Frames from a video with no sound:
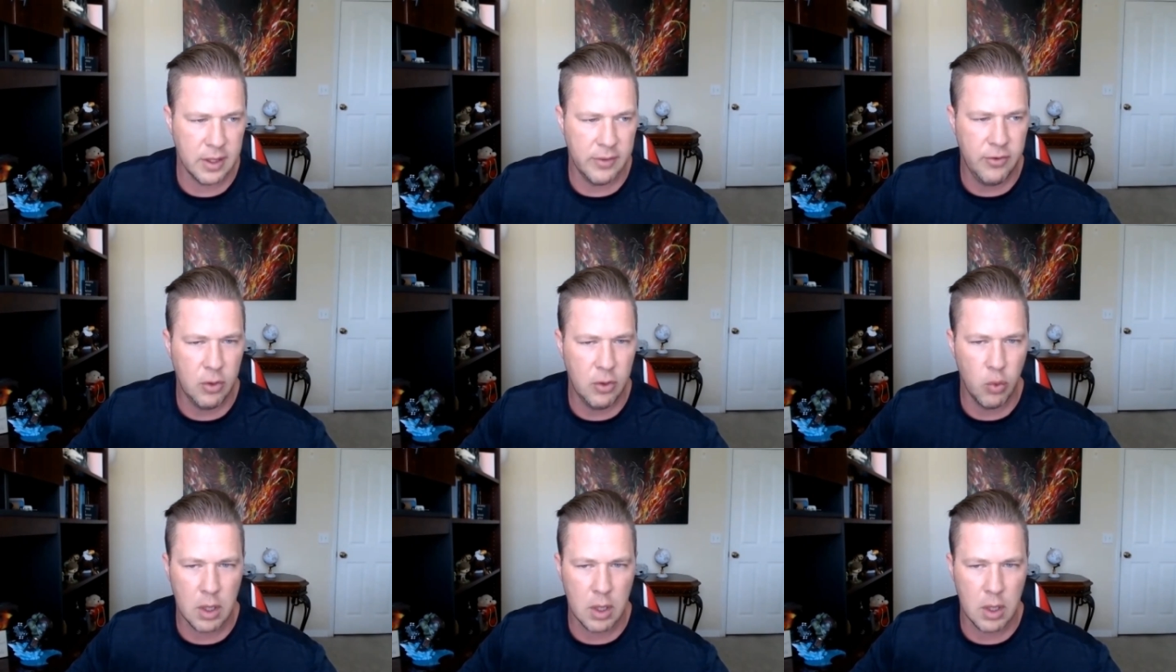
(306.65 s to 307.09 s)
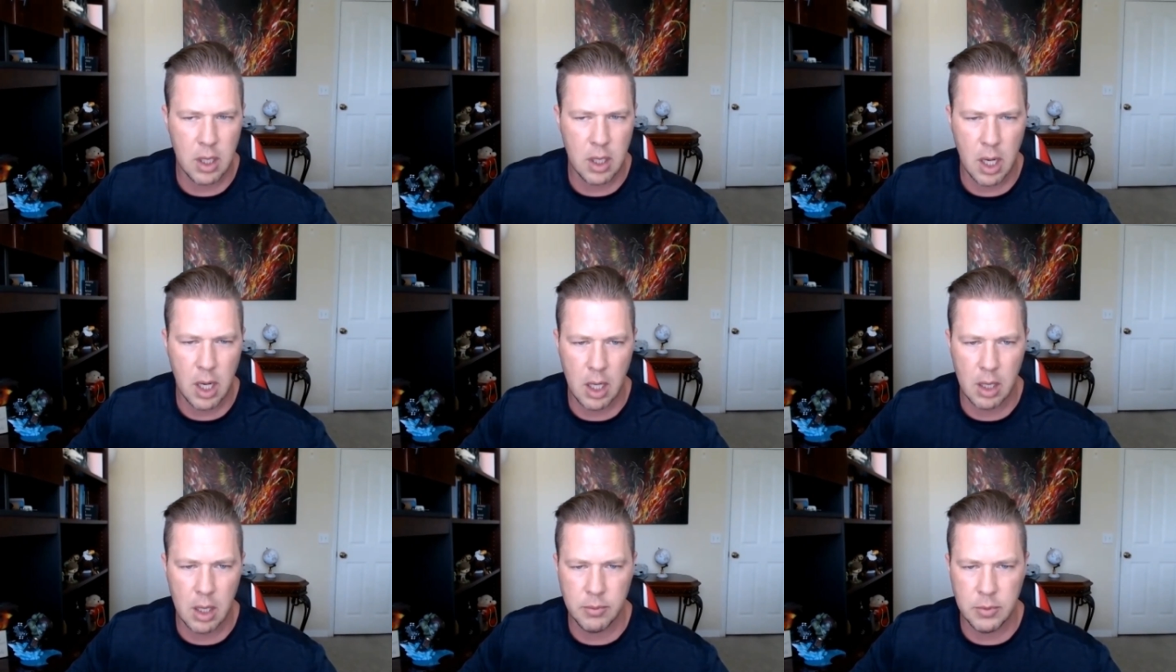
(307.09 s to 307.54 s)
If you want
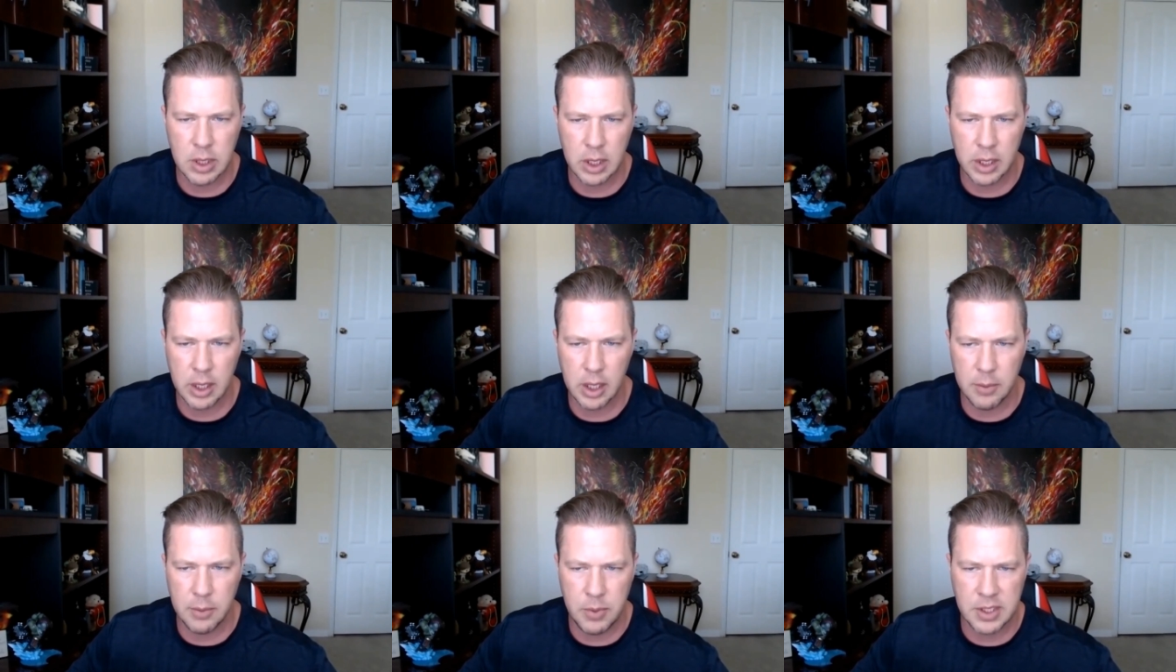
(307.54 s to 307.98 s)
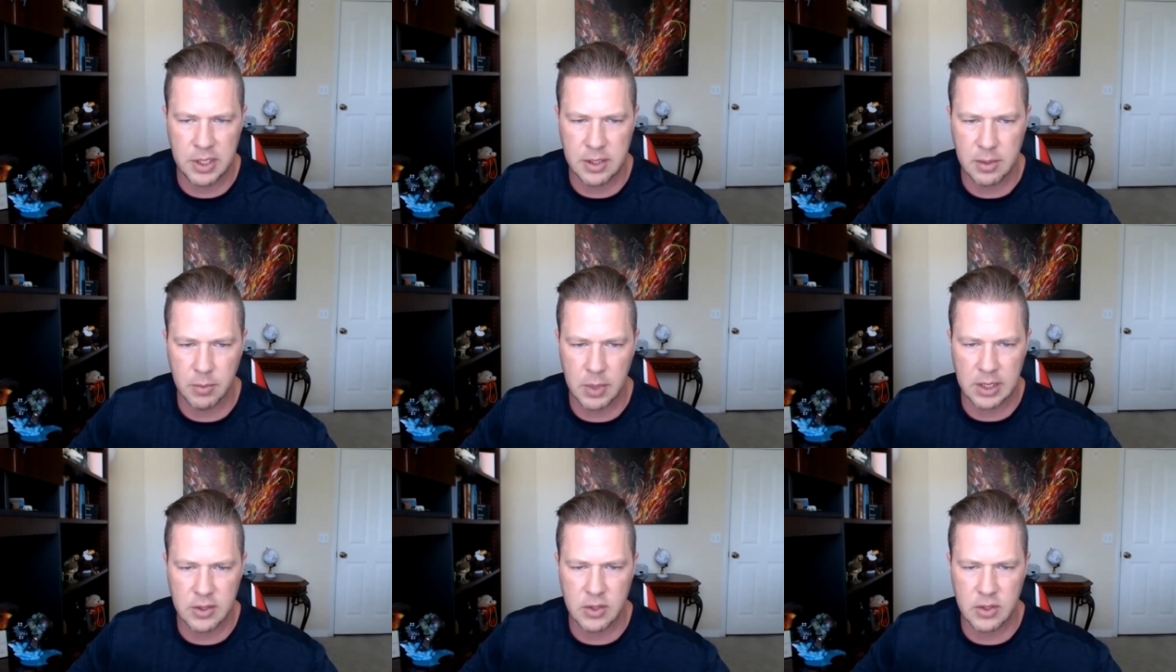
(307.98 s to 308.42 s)
calm, clarity, peace
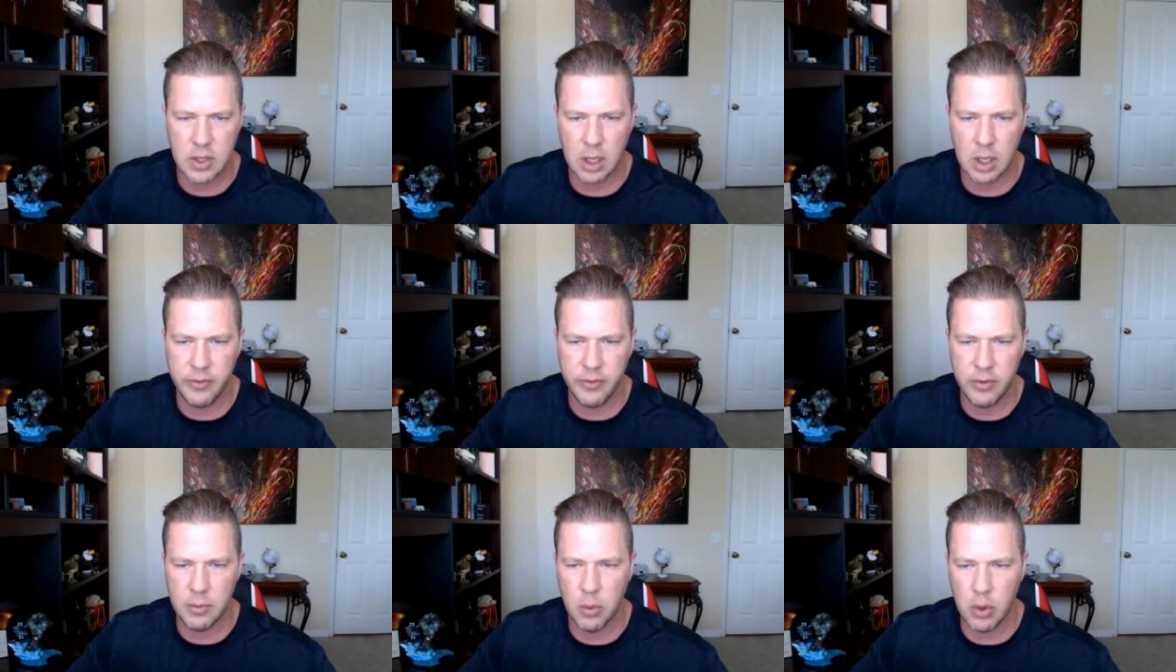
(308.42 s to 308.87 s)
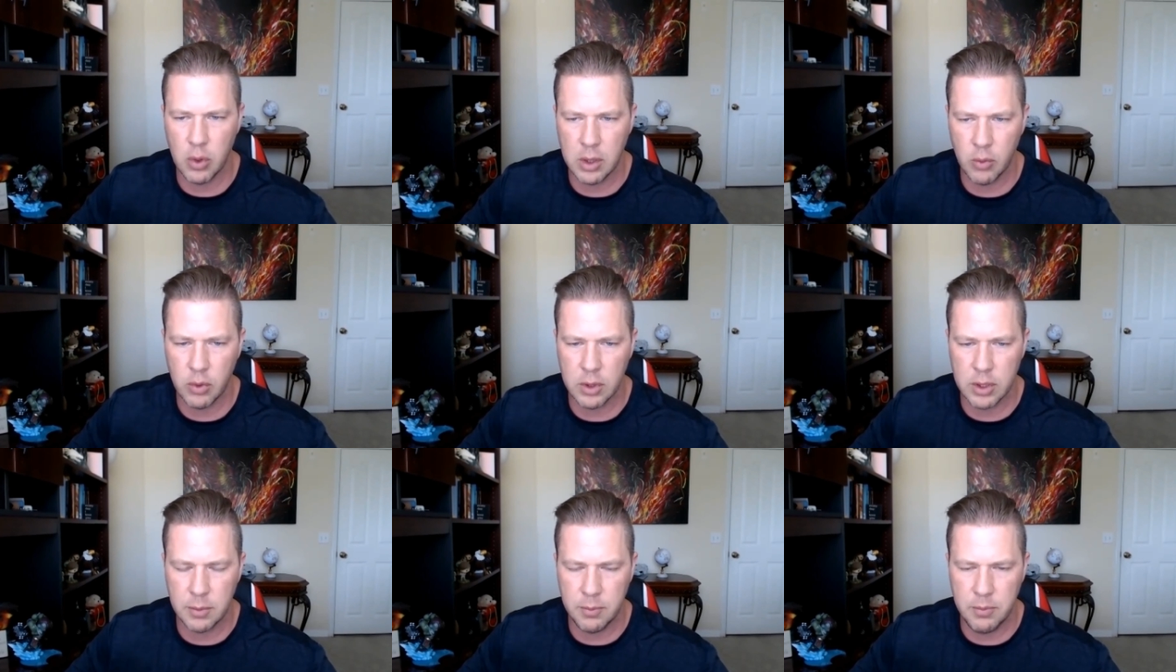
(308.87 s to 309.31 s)
of mind, start every
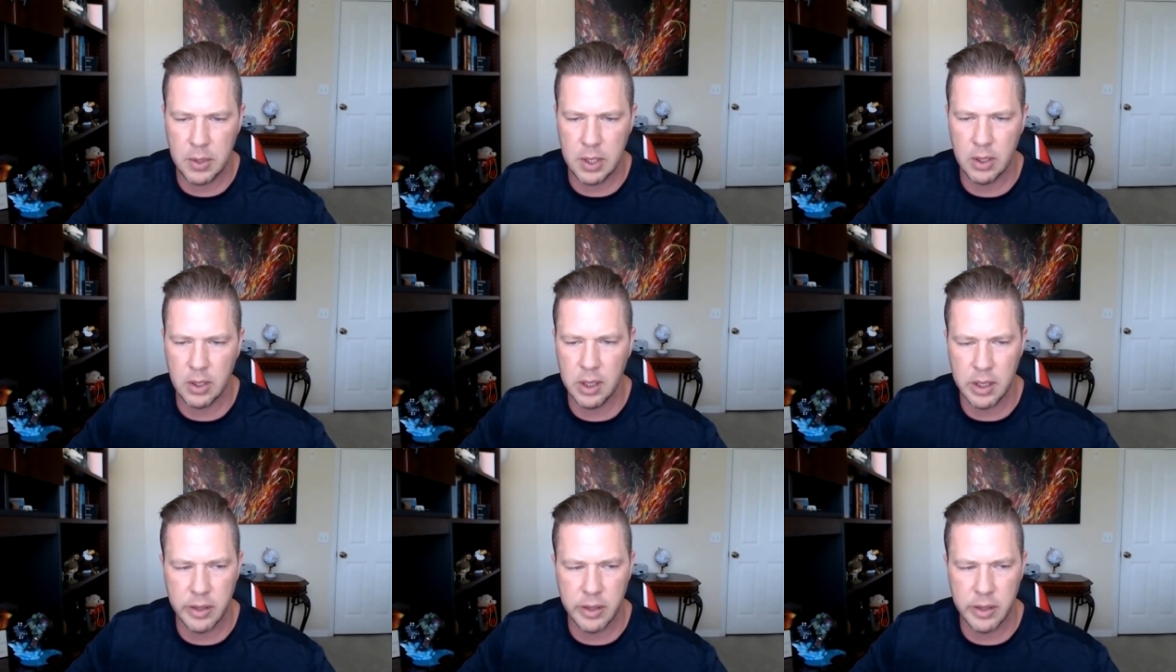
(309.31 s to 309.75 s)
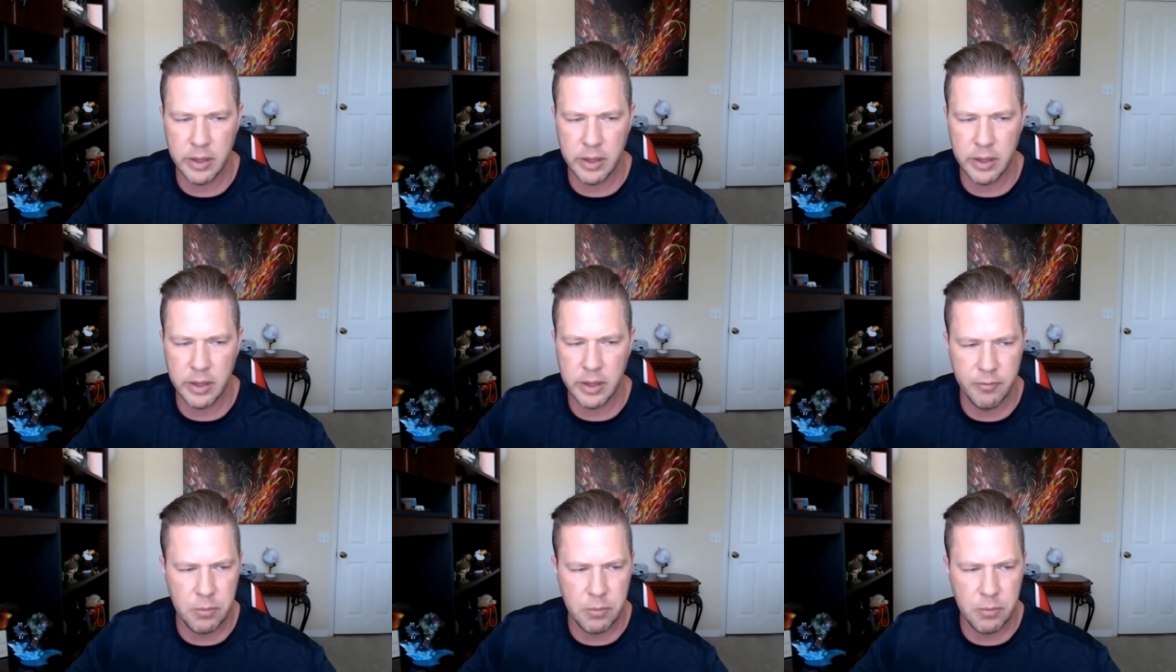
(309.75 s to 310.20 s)
morning with a period
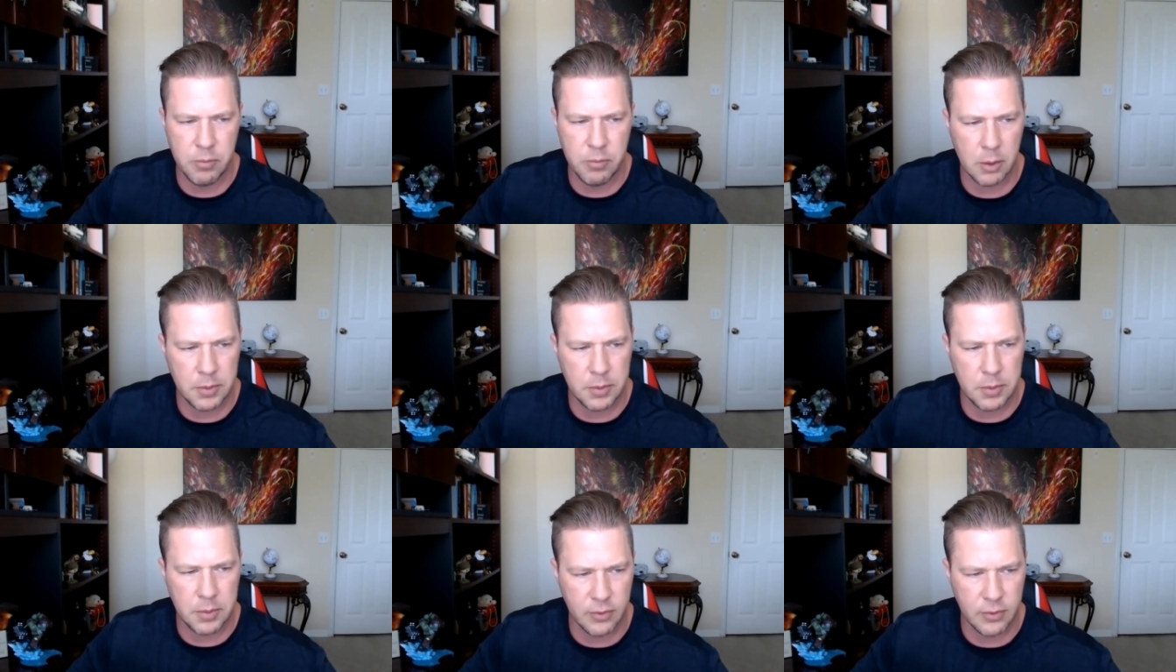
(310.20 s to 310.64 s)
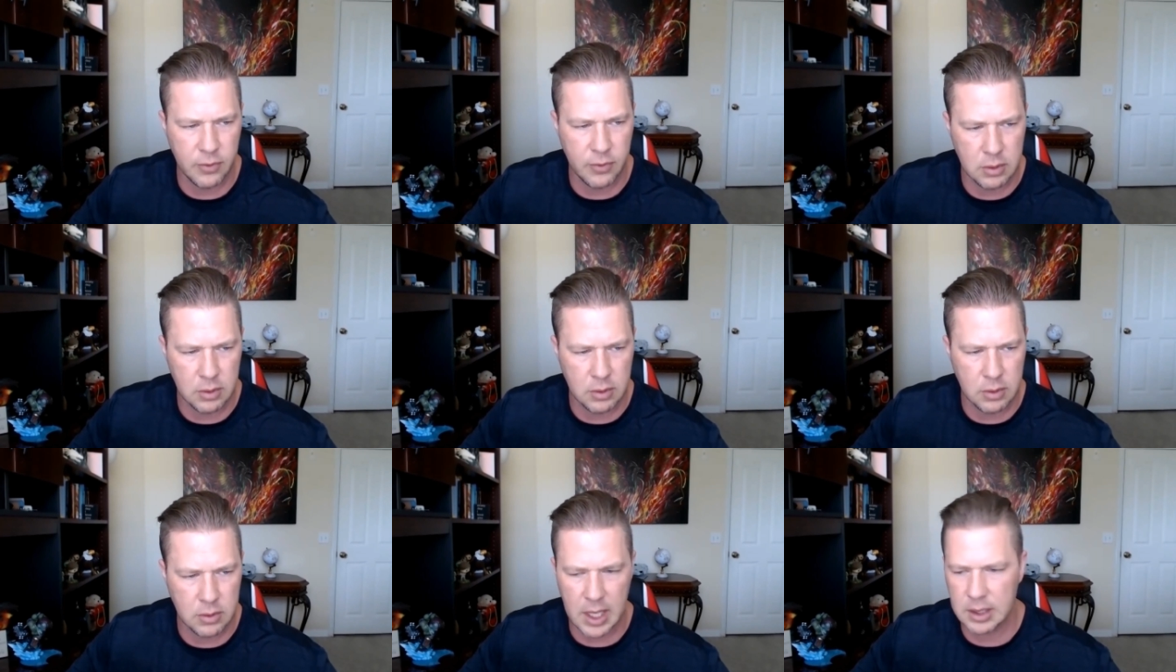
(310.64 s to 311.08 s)
of purposeful
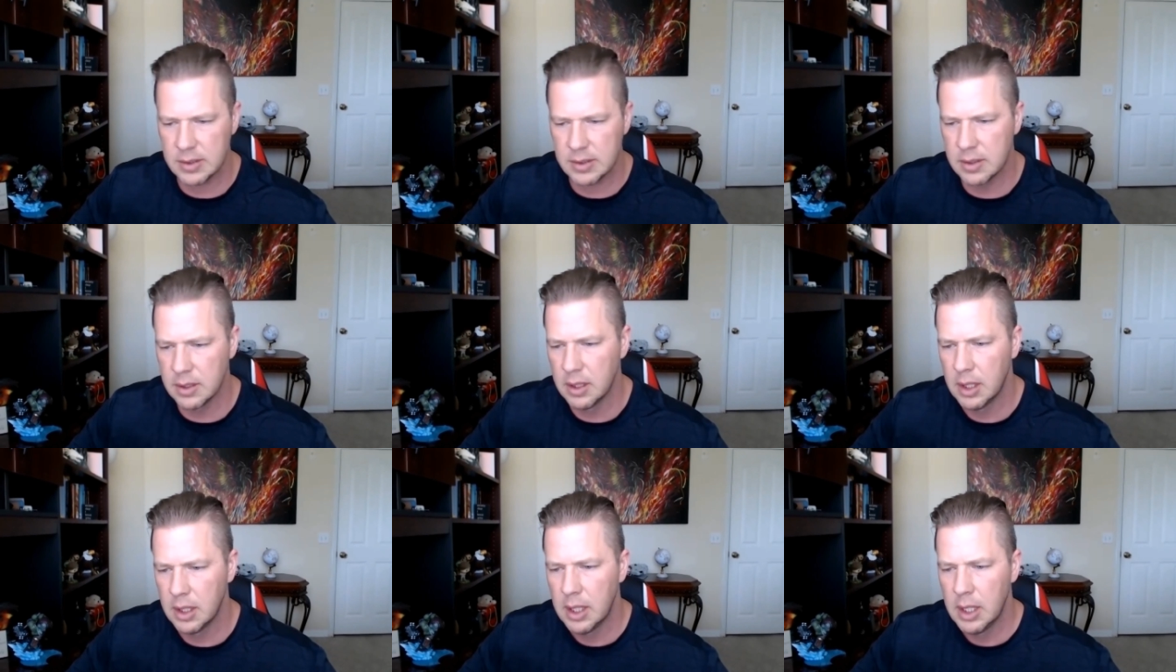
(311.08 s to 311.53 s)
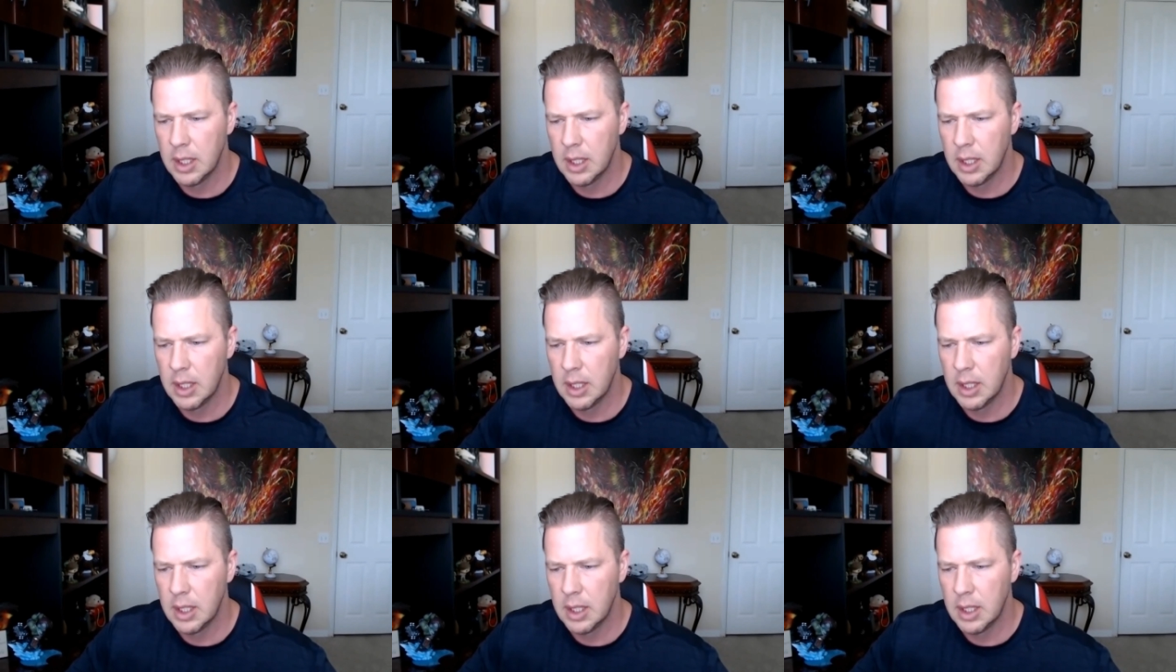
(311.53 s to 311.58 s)
silence.